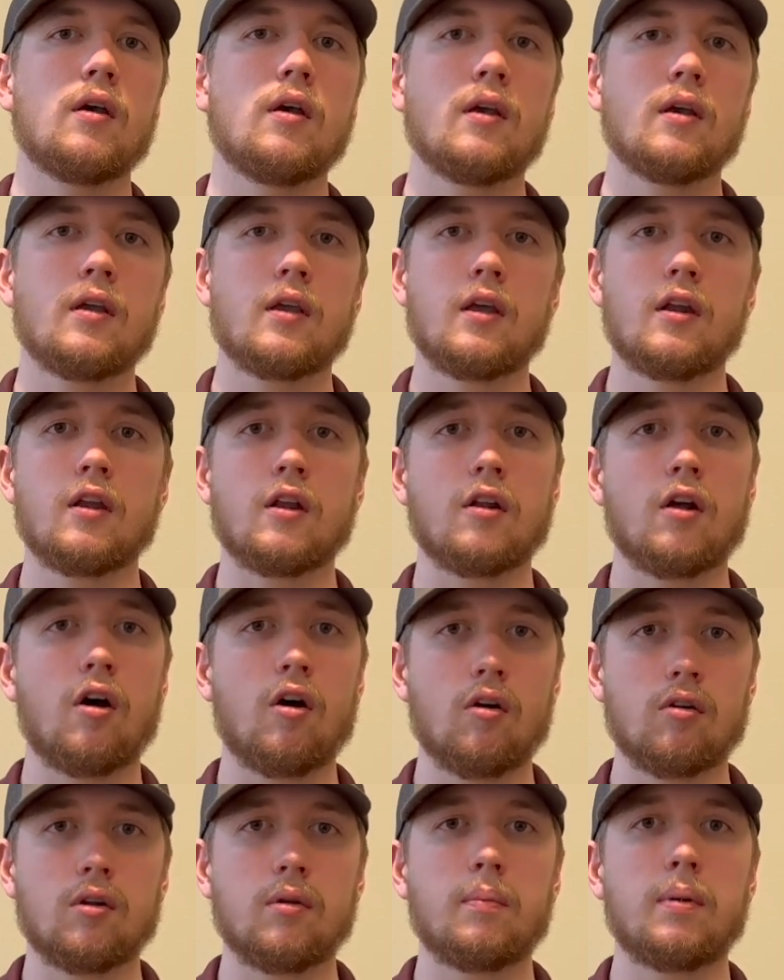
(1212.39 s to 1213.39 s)
getting to
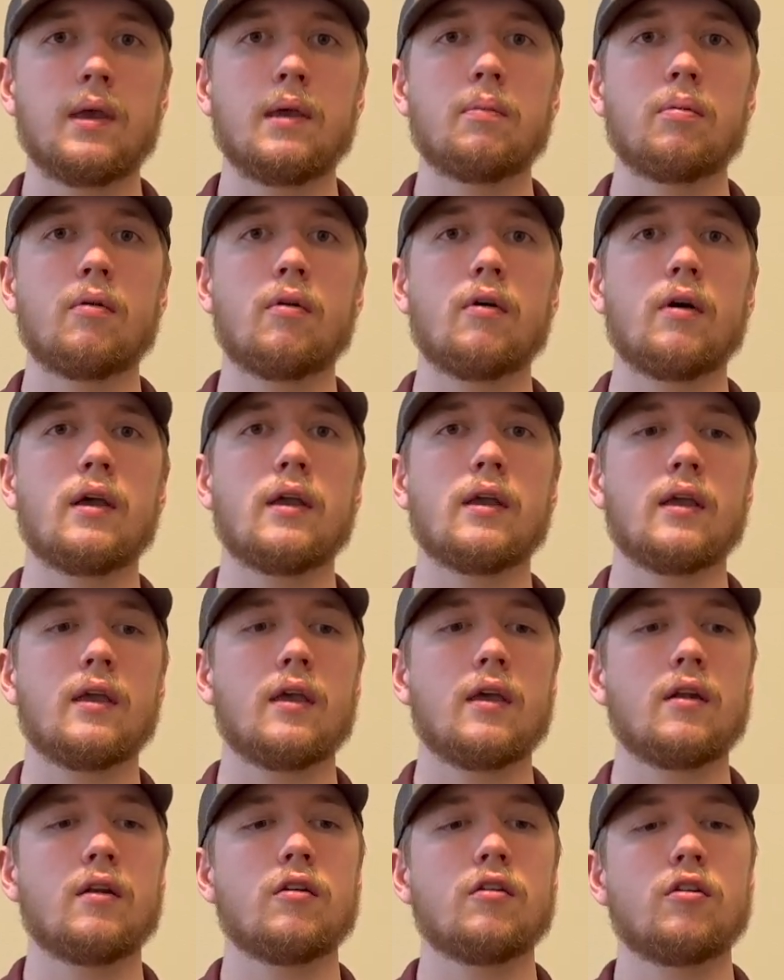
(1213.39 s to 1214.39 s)
talk to people, and
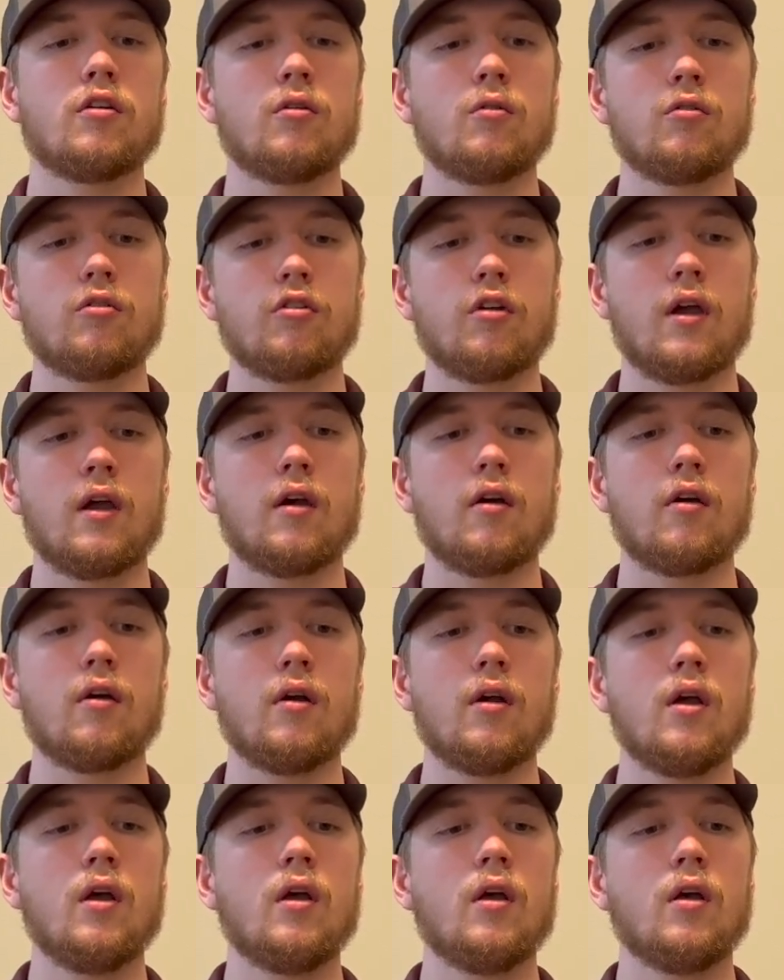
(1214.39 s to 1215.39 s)
getting to share
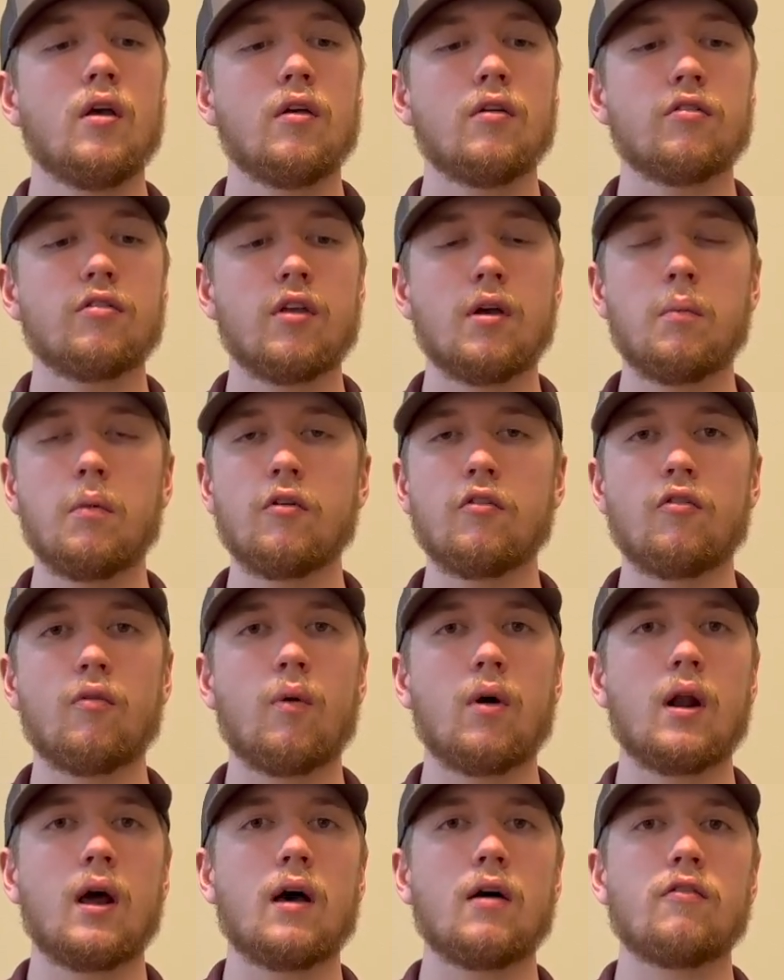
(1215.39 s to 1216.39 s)
some of what
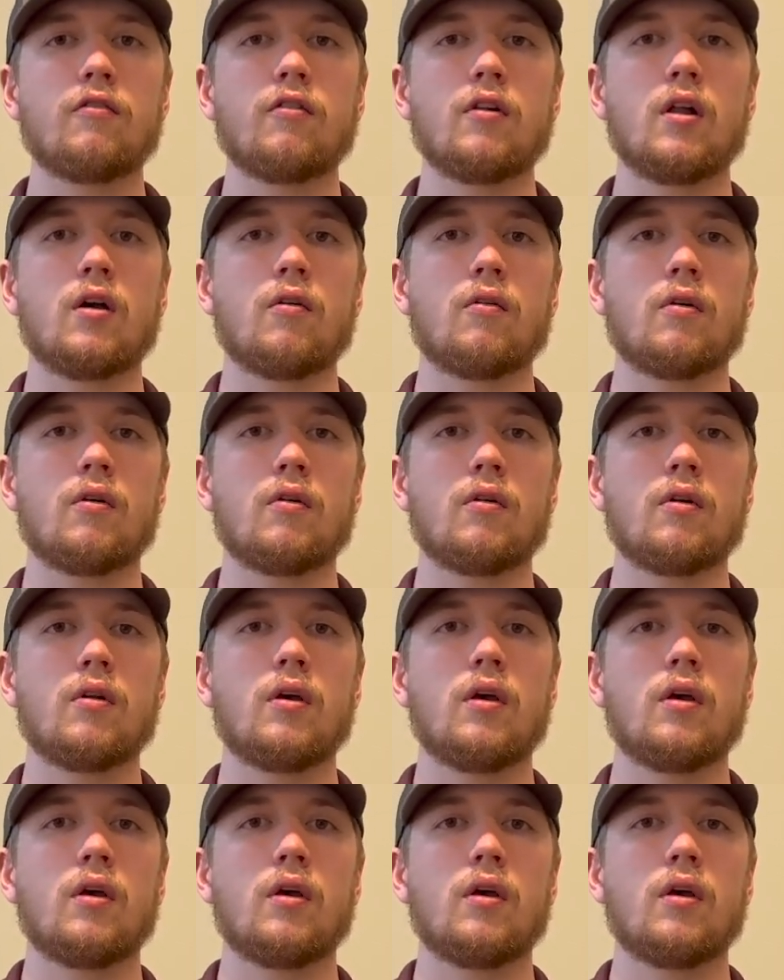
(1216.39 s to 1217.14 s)
I've learned